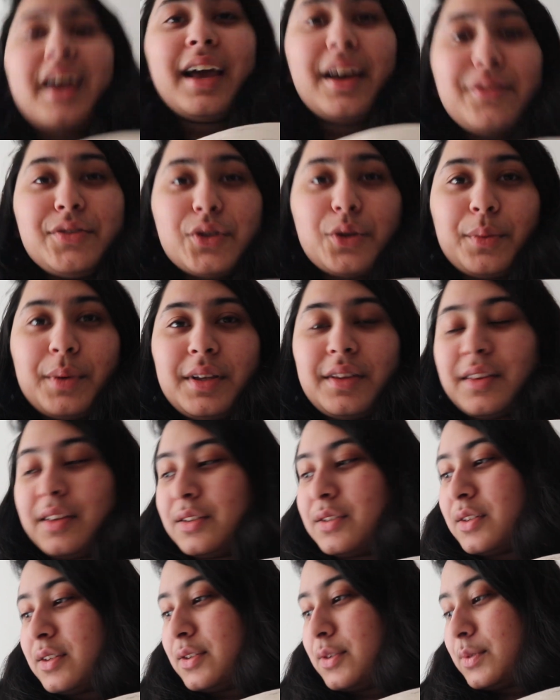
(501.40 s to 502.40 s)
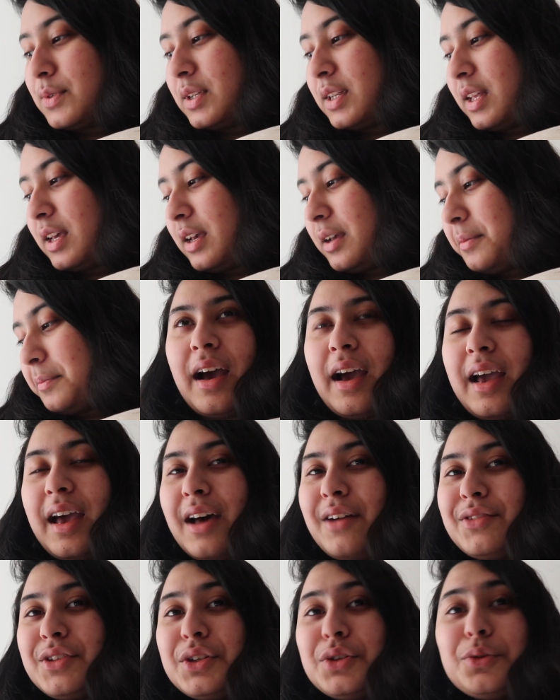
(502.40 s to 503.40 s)
I have so many things to do today. I
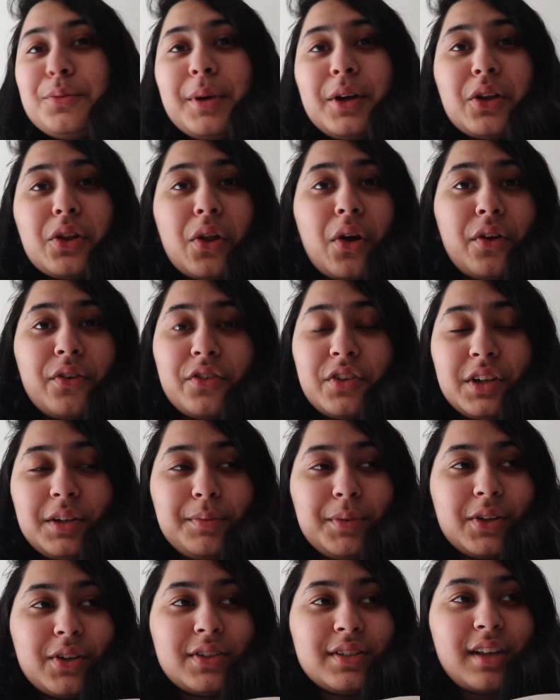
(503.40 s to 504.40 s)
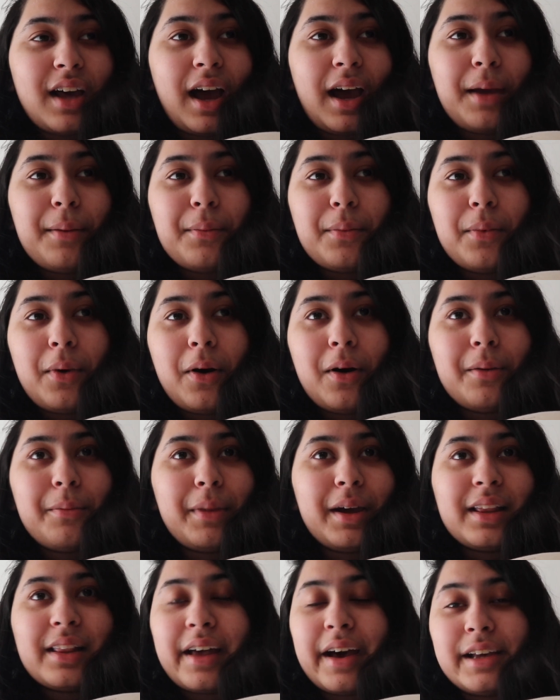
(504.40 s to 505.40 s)
have to do my laundry because I'm on
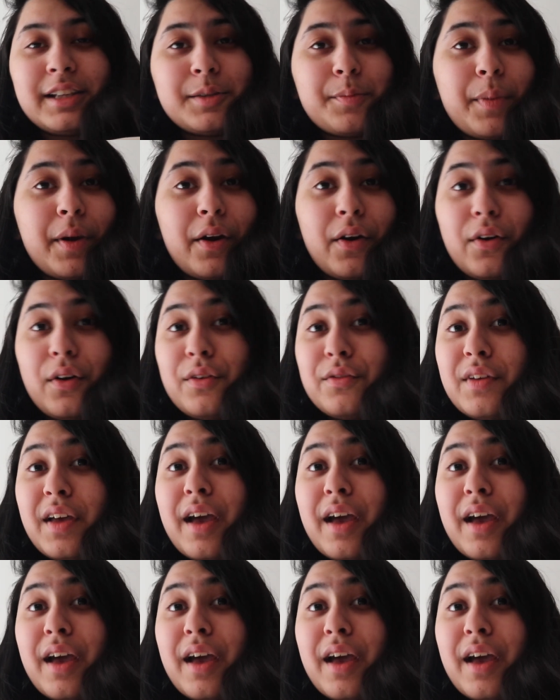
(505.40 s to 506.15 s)
my last pair of